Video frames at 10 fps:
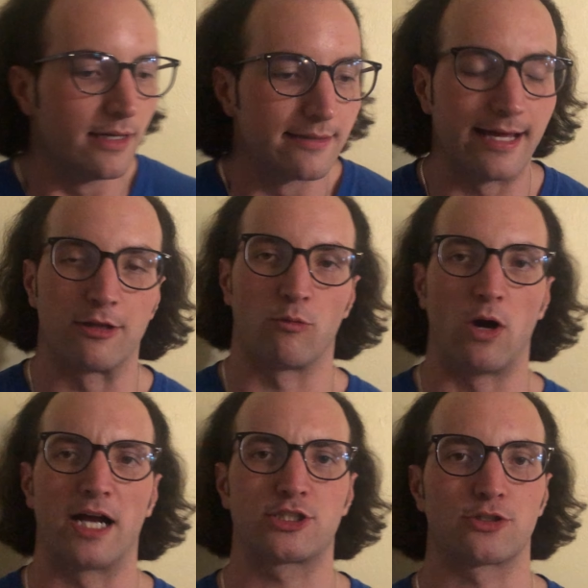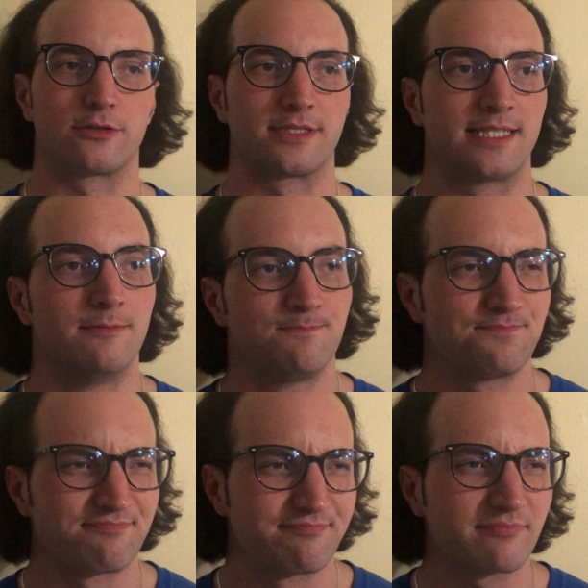Now, The Watchers
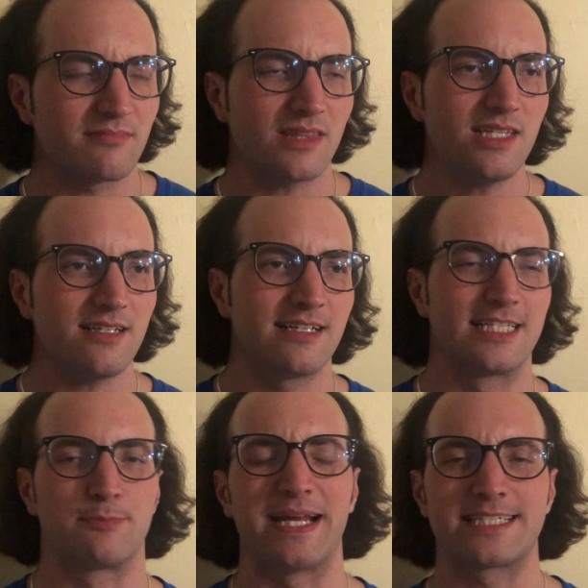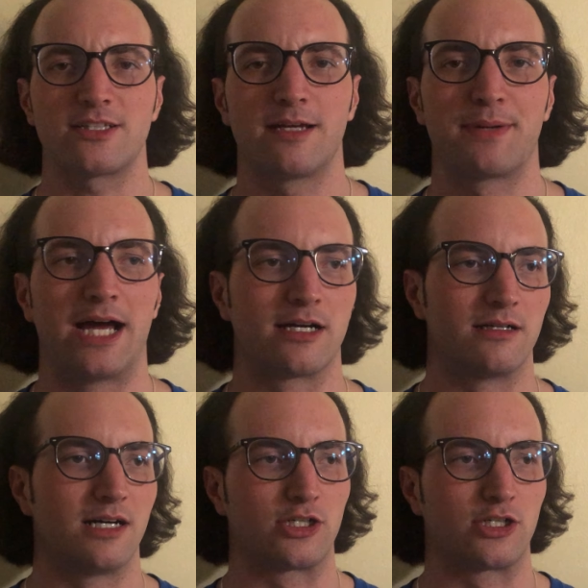is basically about a